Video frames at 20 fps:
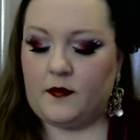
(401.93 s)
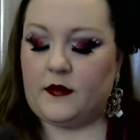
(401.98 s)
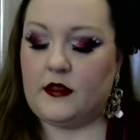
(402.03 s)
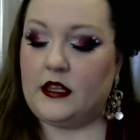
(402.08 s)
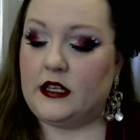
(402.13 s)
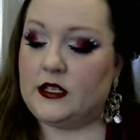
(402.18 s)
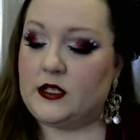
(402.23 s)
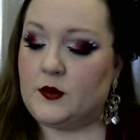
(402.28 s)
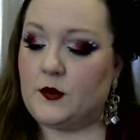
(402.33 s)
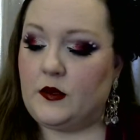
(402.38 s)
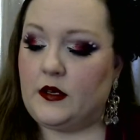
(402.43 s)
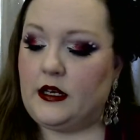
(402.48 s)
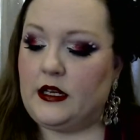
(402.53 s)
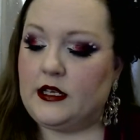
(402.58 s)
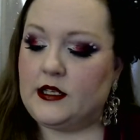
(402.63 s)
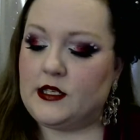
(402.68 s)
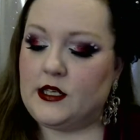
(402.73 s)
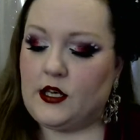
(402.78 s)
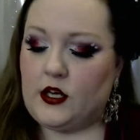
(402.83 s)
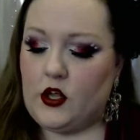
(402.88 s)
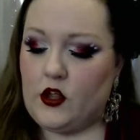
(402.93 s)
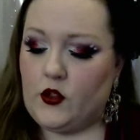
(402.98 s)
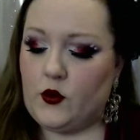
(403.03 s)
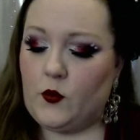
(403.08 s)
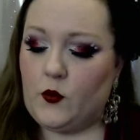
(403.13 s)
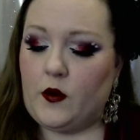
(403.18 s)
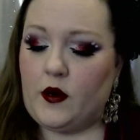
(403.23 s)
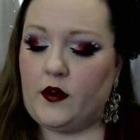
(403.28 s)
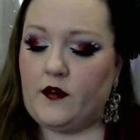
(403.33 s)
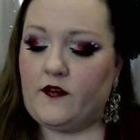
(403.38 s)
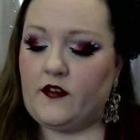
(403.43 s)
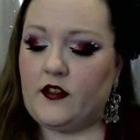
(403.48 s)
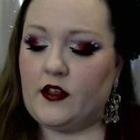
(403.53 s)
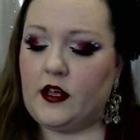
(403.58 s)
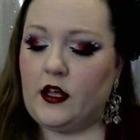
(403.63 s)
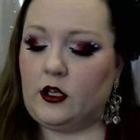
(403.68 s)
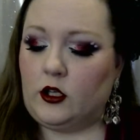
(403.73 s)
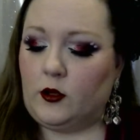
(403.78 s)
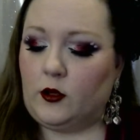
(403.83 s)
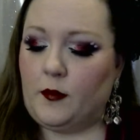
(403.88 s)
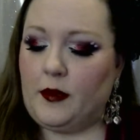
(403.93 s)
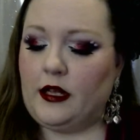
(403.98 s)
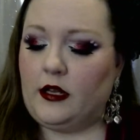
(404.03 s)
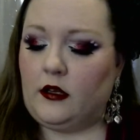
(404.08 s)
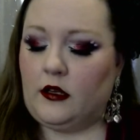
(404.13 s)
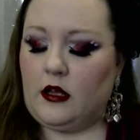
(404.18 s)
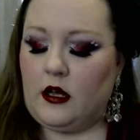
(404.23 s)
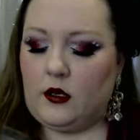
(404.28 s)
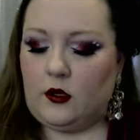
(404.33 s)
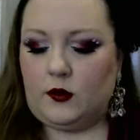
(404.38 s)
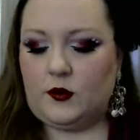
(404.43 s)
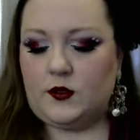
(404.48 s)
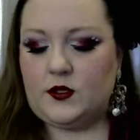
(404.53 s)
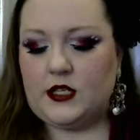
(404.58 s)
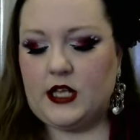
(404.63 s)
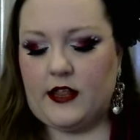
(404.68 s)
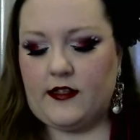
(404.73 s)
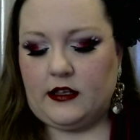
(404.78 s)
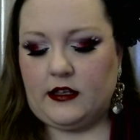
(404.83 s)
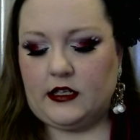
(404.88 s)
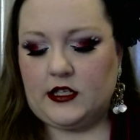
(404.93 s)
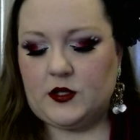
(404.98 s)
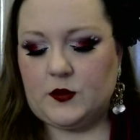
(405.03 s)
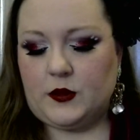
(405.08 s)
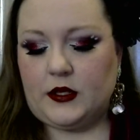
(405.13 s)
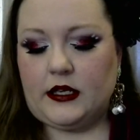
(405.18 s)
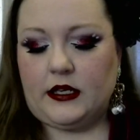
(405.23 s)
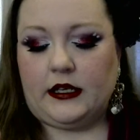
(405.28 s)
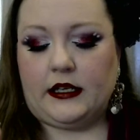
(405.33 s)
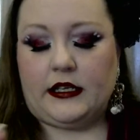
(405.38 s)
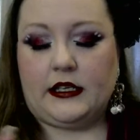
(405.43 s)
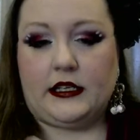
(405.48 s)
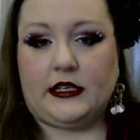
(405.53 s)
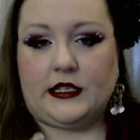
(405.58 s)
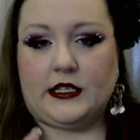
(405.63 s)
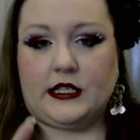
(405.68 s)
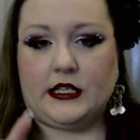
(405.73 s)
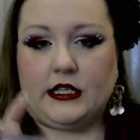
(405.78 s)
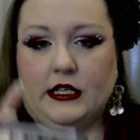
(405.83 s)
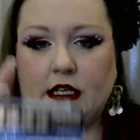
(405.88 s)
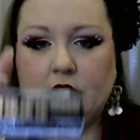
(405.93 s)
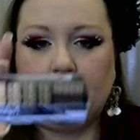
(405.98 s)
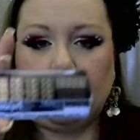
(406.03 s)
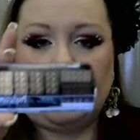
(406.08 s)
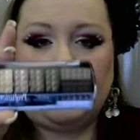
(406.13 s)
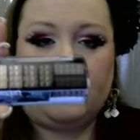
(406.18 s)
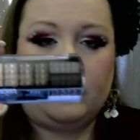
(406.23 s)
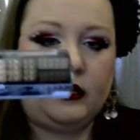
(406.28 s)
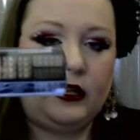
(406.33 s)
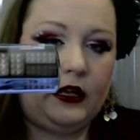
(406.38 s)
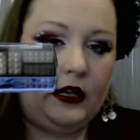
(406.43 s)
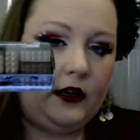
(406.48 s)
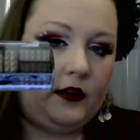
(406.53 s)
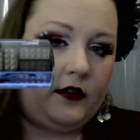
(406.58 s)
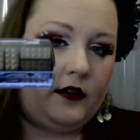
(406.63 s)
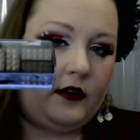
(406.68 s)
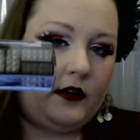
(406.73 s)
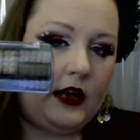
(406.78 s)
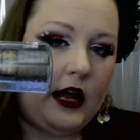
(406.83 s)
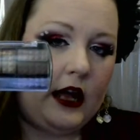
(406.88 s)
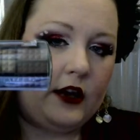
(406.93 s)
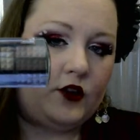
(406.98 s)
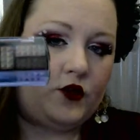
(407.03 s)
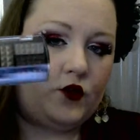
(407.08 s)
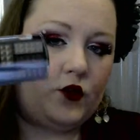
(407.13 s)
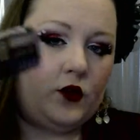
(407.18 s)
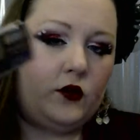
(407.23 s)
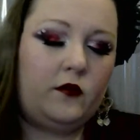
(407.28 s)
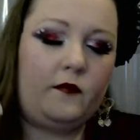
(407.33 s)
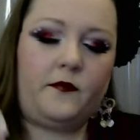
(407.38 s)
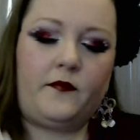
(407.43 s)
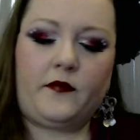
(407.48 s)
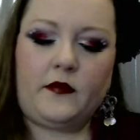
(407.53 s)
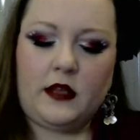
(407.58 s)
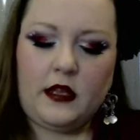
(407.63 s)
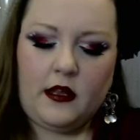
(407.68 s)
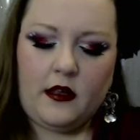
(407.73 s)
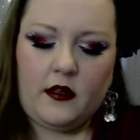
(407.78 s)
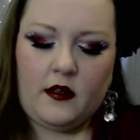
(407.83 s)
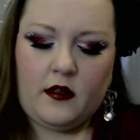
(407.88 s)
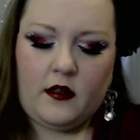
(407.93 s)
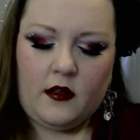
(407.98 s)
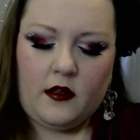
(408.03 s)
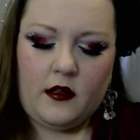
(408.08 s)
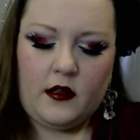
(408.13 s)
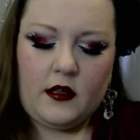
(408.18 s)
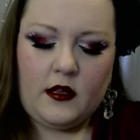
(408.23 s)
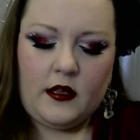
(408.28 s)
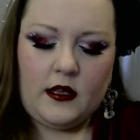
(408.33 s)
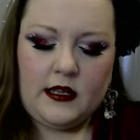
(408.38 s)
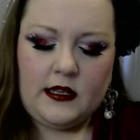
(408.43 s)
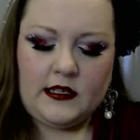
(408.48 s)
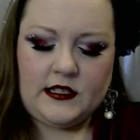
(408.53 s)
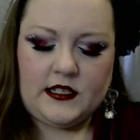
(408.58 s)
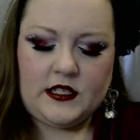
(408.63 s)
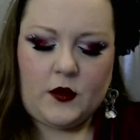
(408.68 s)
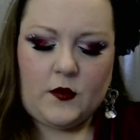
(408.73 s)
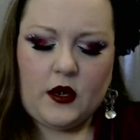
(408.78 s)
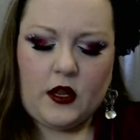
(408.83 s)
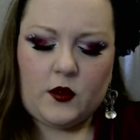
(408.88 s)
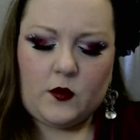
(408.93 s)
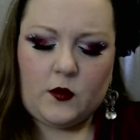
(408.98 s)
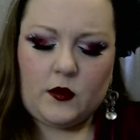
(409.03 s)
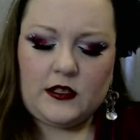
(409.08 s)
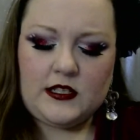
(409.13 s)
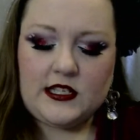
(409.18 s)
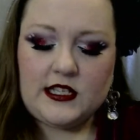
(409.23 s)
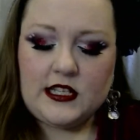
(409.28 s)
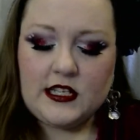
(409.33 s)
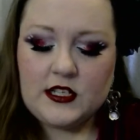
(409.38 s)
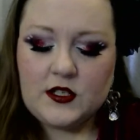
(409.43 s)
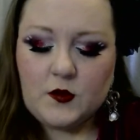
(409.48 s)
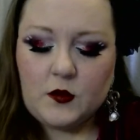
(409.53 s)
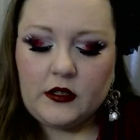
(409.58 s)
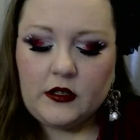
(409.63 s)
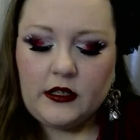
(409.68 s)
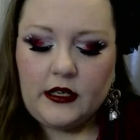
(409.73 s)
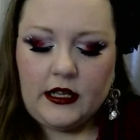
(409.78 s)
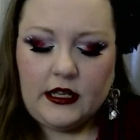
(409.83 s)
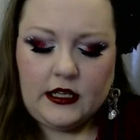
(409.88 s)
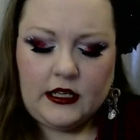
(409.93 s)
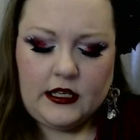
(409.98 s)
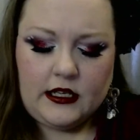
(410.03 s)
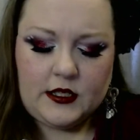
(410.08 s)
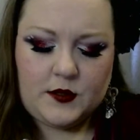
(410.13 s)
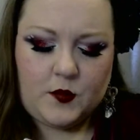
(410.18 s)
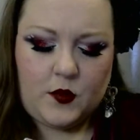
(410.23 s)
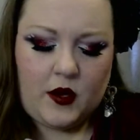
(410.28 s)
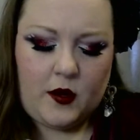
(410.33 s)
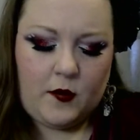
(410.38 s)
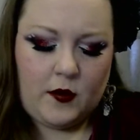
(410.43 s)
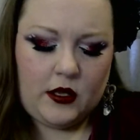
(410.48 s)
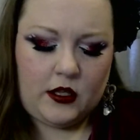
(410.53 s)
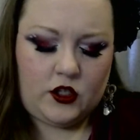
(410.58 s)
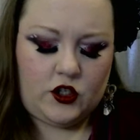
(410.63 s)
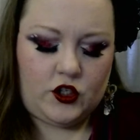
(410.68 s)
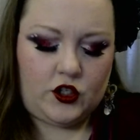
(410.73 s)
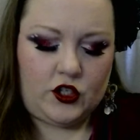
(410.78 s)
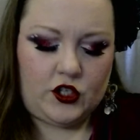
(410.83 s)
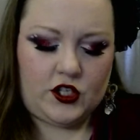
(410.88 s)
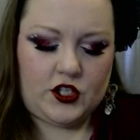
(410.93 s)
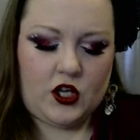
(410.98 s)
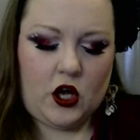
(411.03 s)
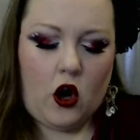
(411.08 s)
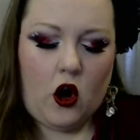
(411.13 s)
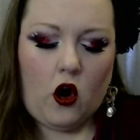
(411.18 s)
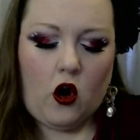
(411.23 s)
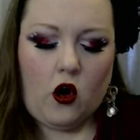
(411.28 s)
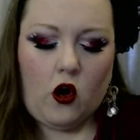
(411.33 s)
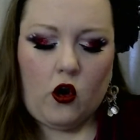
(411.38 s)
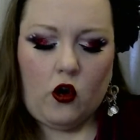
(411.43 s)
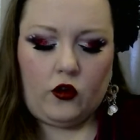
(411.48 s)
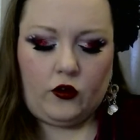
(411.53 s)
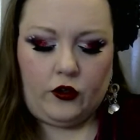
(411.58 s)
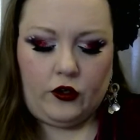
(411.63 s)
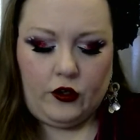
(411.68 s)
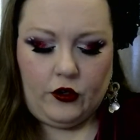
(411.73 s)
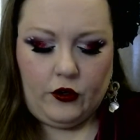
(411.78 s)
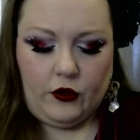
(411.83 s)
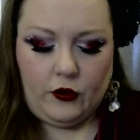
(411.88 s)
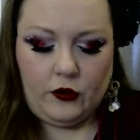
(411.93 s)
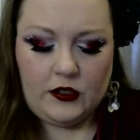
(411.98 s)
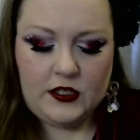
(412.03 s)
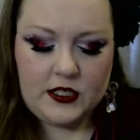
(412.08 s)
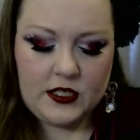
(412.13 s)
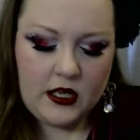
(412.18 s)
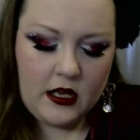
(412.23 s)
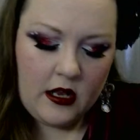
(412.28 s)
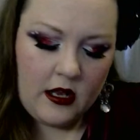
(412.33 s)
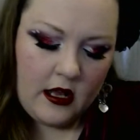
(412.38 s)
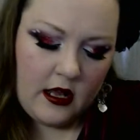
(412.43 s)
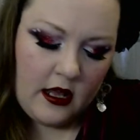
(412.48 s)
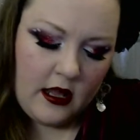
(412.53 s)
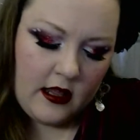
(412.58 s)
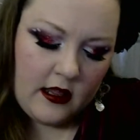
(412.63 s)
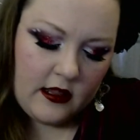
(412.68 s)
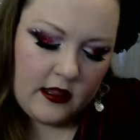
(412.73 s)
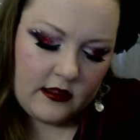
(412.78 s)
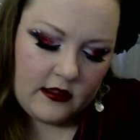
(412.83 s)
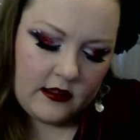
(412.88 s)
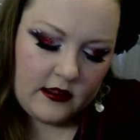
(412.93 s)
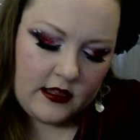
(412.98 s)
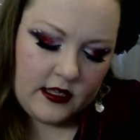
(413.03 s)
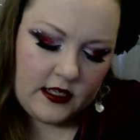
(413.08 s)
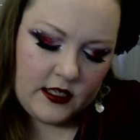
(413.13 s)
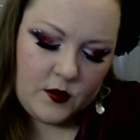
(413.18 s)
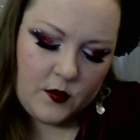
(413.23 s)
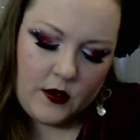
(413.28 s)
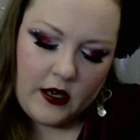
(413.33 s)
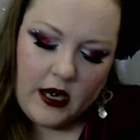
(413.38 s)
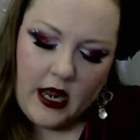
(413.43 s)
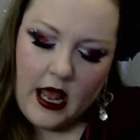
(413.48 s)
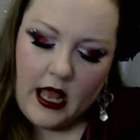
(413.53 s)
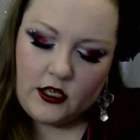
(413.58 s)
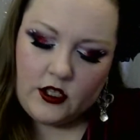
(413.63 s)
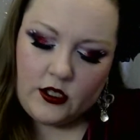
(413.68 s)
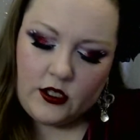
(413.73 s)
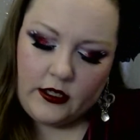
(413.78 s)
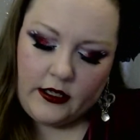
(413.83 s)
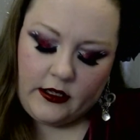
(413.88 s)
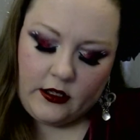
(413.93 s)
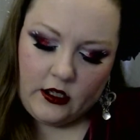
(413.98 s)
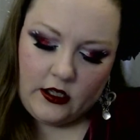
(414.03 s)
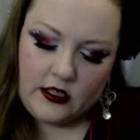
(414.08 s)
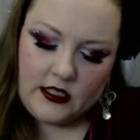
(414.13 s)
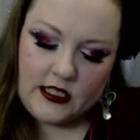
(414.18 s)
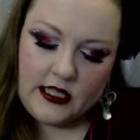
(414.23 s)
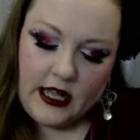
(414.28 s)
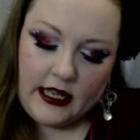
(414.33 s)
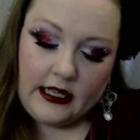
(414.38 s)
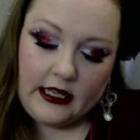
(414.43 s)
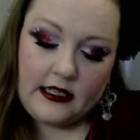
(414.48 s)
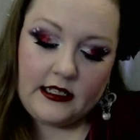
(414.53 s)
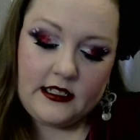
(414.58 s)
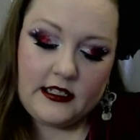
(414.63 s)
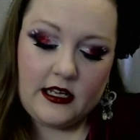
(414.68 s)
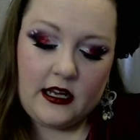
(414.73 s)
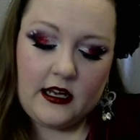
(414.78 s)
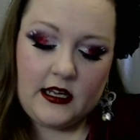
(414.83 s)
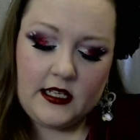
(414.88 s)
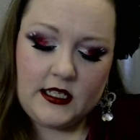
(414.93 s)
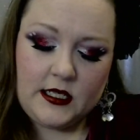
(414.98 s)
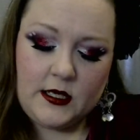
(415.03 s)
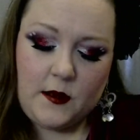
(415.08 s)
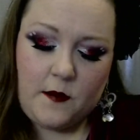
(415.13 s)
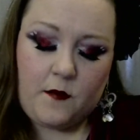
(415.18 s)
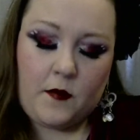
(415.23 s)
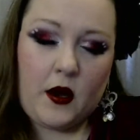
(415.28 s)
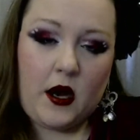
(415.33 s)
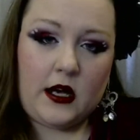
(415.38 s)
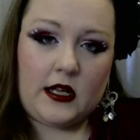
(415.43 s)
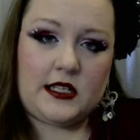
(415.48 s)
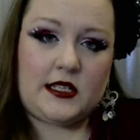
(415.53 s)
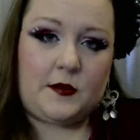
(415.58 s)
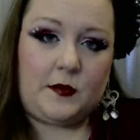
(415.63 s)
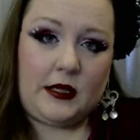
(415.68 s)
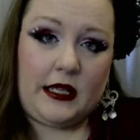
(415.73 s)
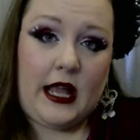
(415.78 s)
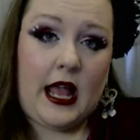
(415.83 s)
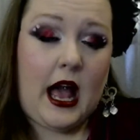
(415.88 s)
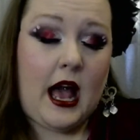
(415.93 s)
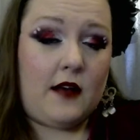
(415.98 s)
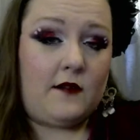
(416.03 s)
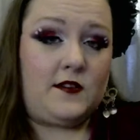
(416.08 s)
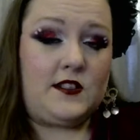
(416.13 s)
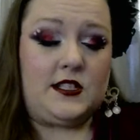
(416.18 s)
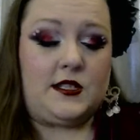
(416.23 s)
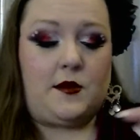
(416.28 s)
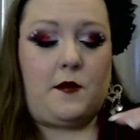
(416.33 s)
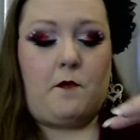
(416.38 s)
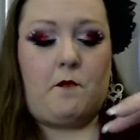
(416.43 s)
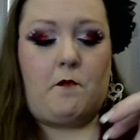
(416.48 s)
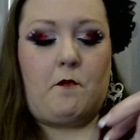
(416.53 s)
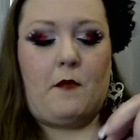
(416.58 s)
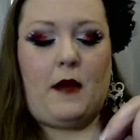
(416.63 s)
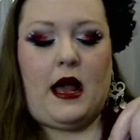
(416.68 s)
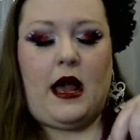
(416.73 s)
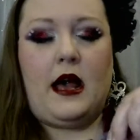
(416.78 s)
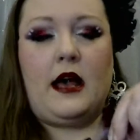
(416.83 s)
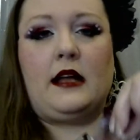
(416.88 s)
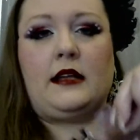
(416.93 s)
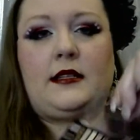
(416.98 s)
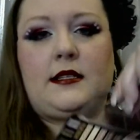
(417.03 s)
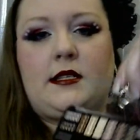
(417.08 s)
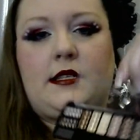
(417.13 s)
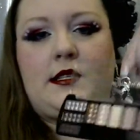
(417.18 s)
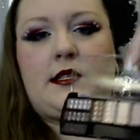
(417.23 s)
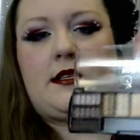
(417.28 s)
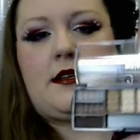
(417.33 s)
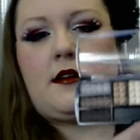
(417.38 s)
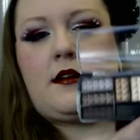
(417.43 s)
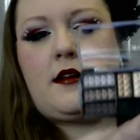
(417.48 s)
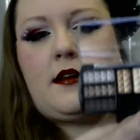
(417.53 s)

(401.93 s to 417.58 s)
This one is another one of the Color Me Glows, and this one is in the natural. So in other words, this one is pretty much just all nudes. This one actually looks like it does possibly have some mattes.